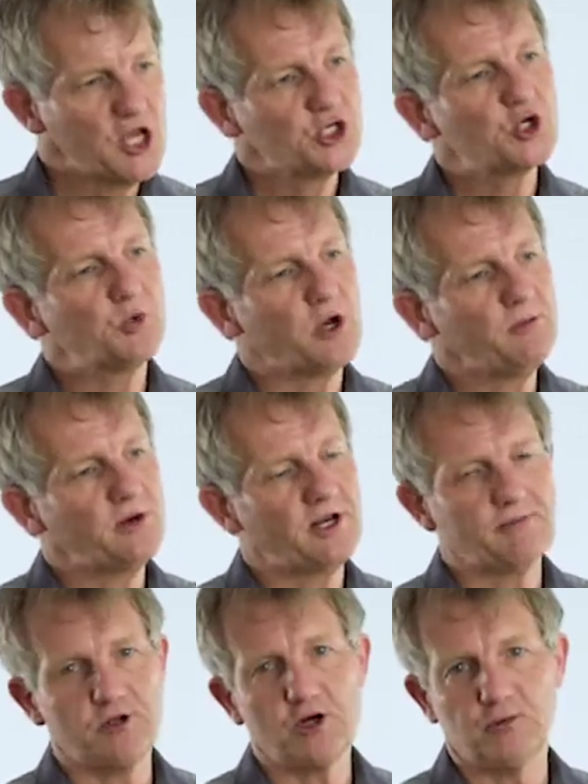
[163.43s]
to open
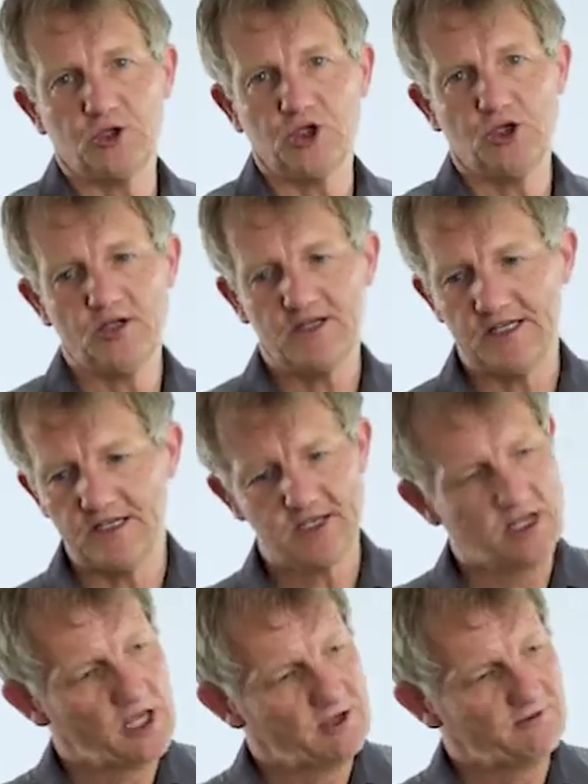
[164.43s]
up the opportunities
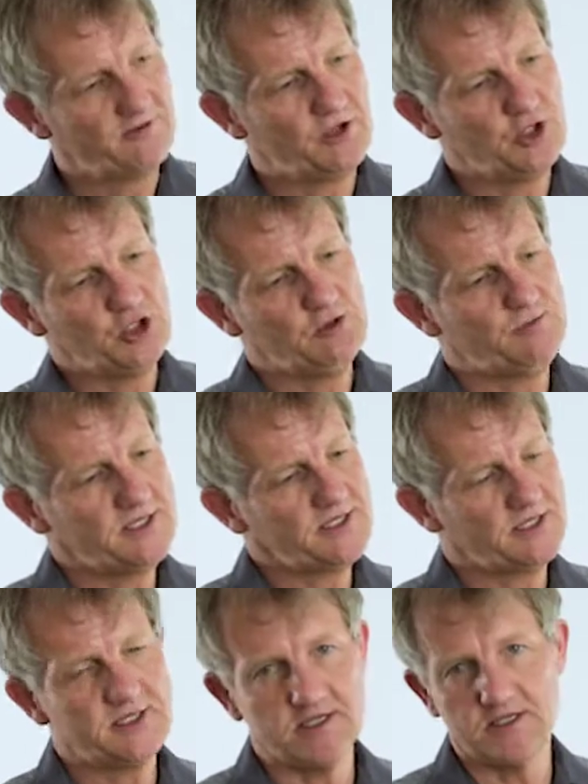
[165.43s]
for the new
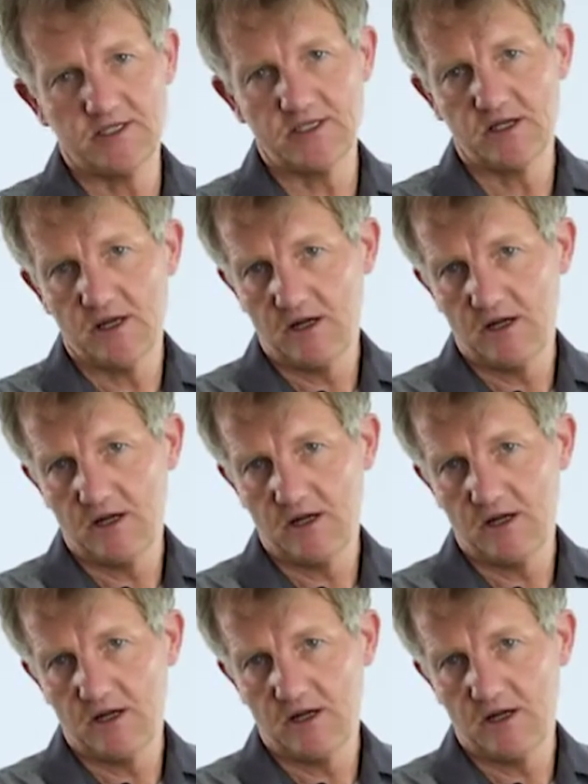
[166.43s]
businesses